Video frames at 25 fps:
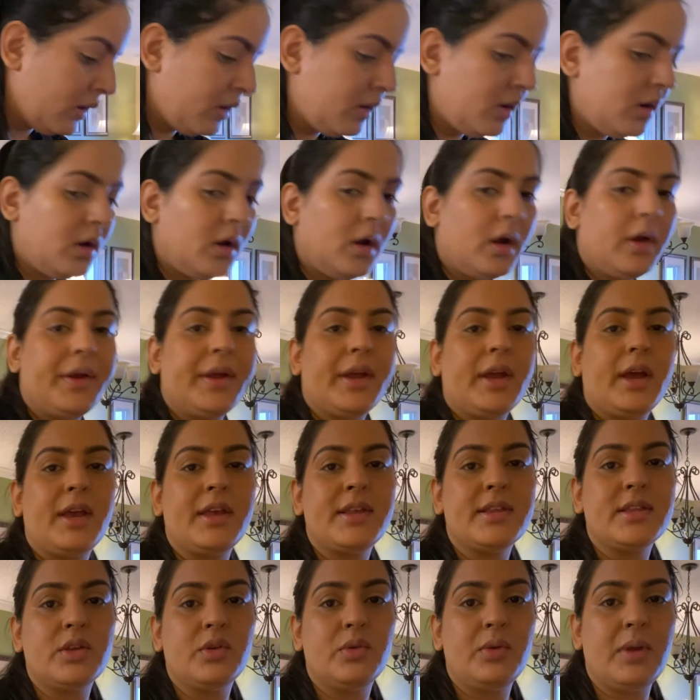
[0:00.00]
Alright guys,
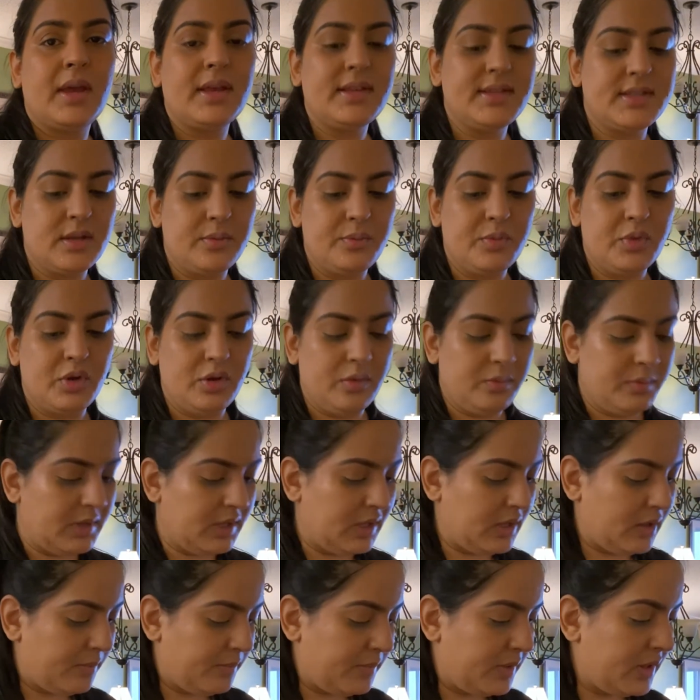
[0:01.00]
so next I'm going to be
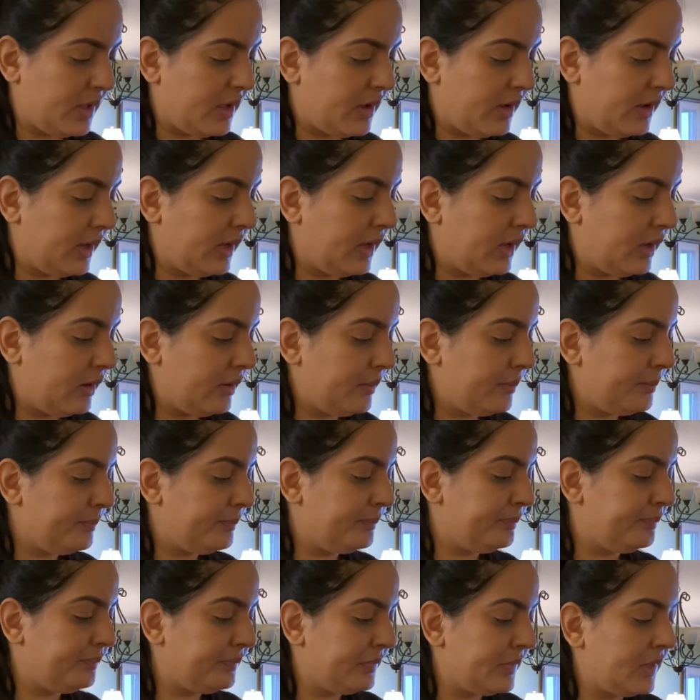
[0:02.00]
applying
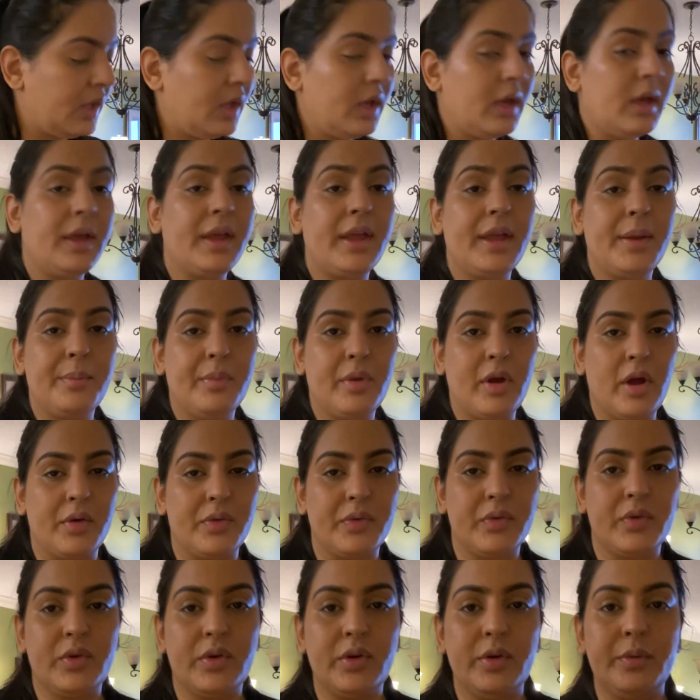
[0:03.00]
a
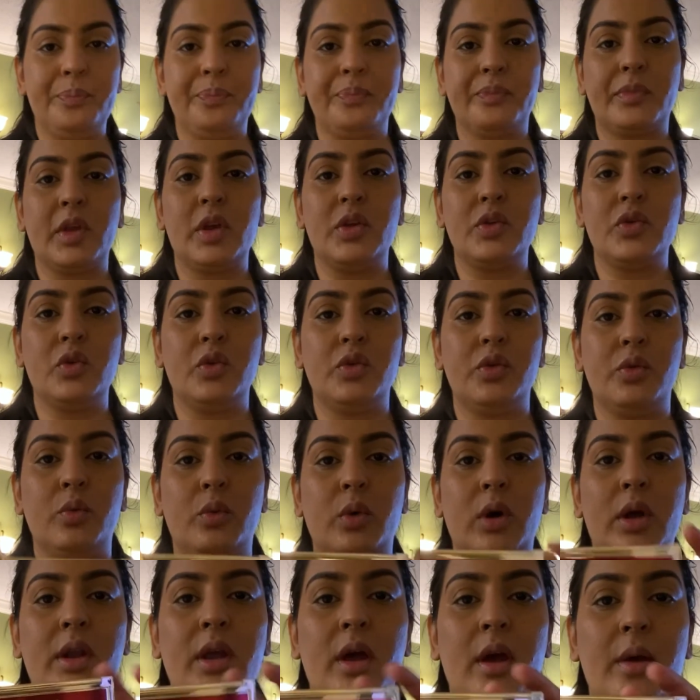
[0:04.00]
bronzer. So the
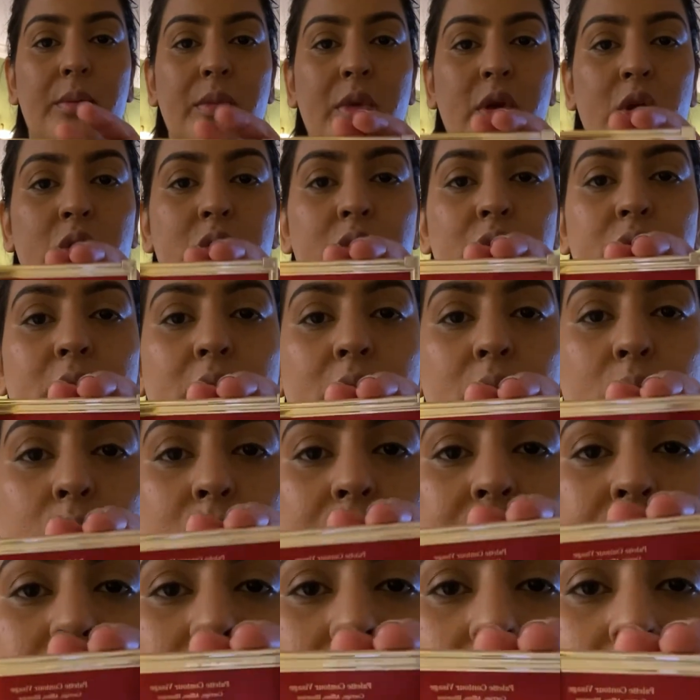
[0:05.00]
one I'm using
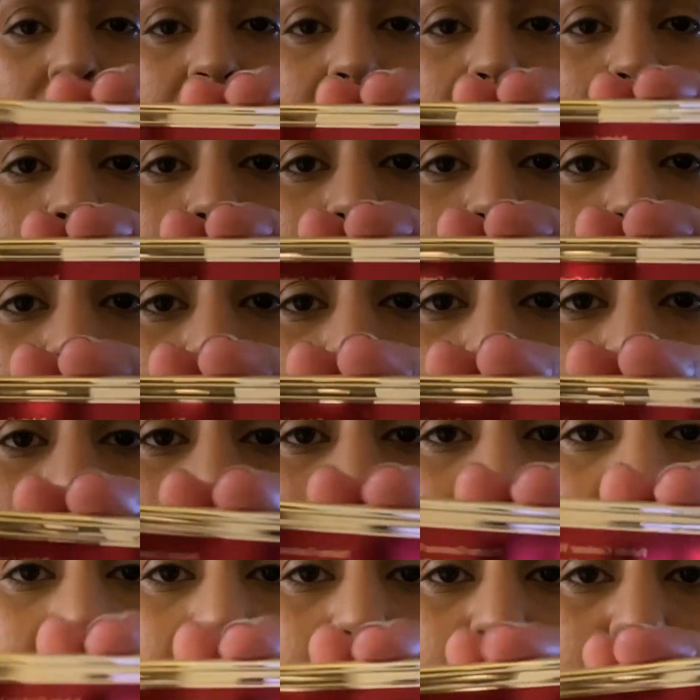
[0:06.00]
once again is
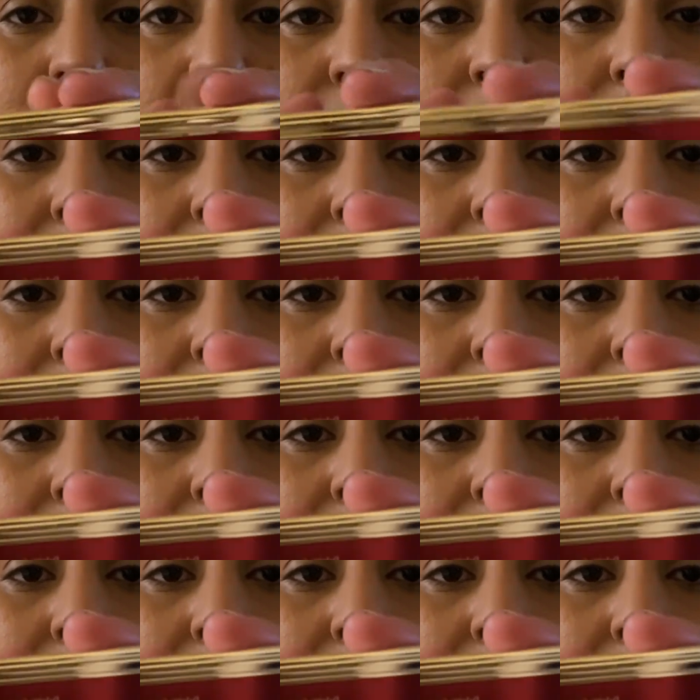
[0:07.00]
this one right